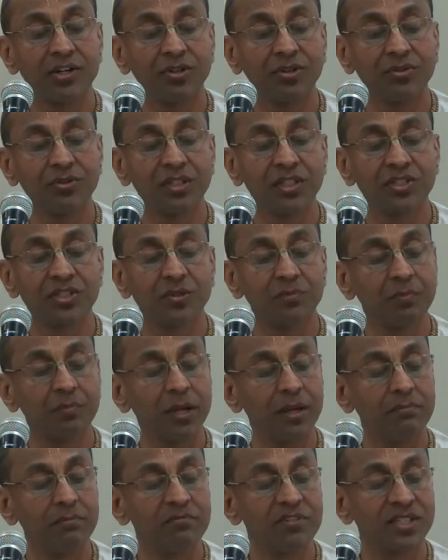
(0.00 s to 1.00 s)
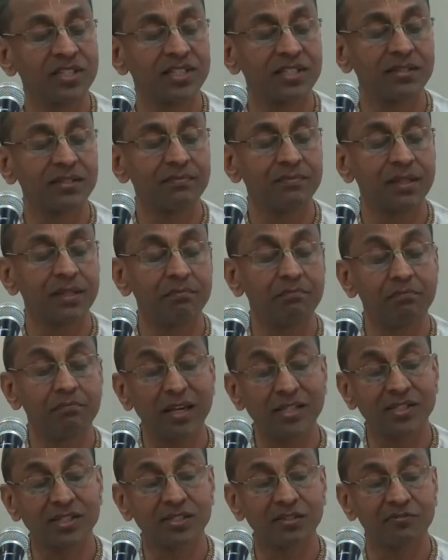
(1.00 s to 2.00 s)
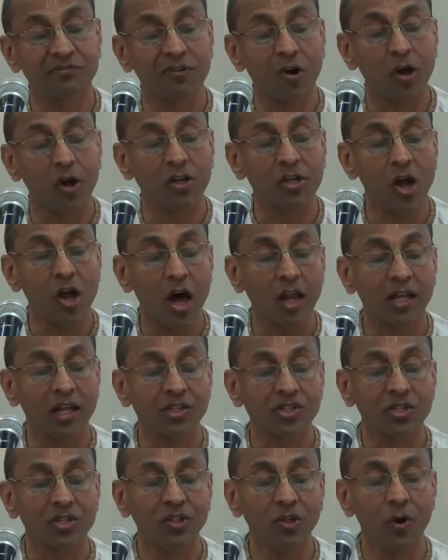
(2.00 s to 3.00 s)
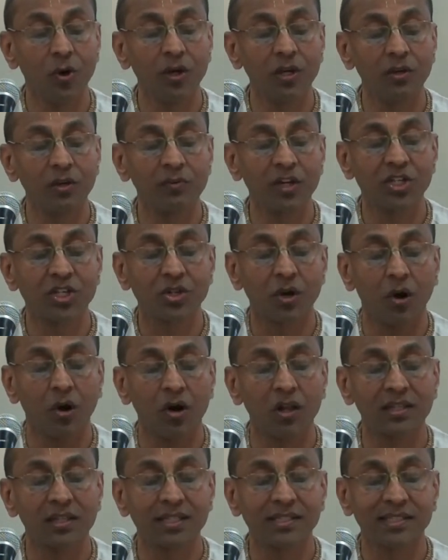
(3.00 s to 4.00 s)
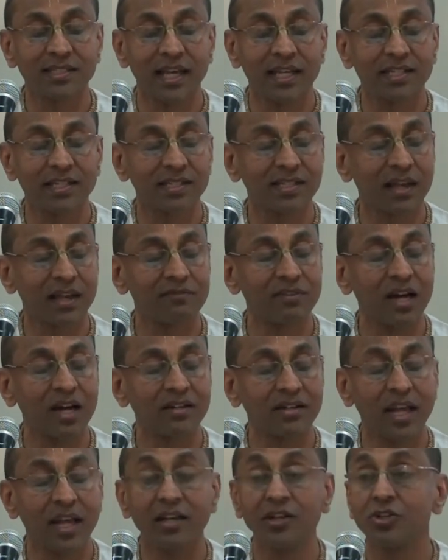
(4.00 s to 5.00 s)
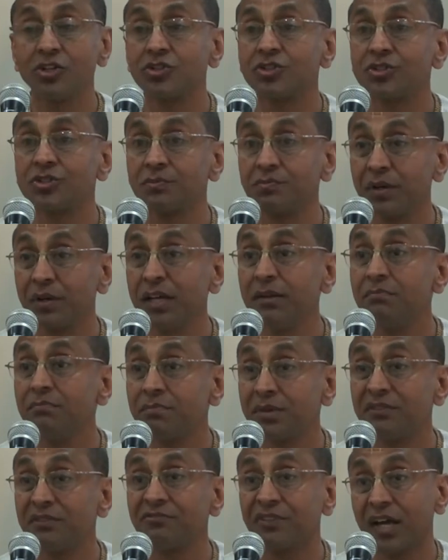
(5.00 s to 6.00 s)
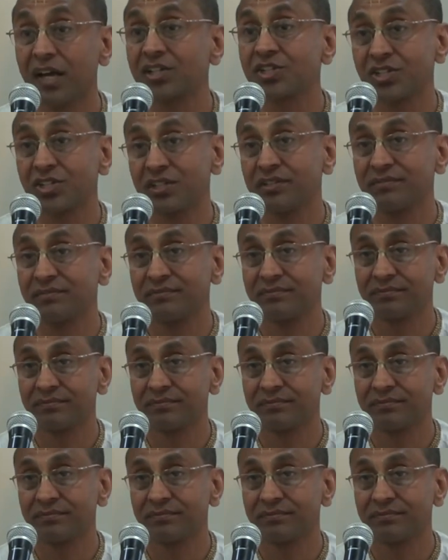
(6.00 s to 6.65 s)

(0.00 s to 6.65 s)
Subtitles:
to you the supreme wisdom, the best of all knowledge, knowing which all the sages have attained to supreme perfection.